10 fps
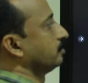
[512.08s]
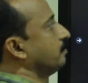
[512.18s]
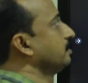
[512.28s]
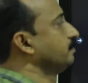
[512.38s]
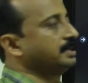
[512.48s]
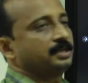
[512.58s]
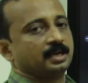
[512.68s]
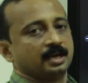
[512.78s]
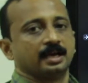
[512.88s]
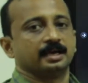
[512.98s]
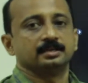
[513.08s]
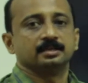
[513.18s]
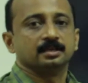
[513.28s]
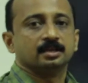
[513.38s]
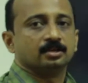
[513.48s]
1 1
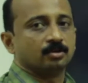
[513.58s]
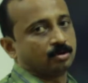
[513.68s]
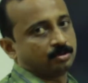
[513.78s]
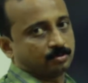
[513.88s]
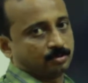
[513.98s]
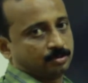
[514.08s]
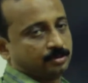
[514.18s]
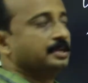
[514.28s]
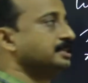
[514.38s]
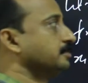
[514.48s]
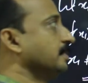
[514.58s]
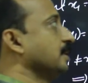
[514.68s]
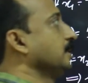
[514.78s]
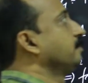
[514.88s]
and not onto. Similarly,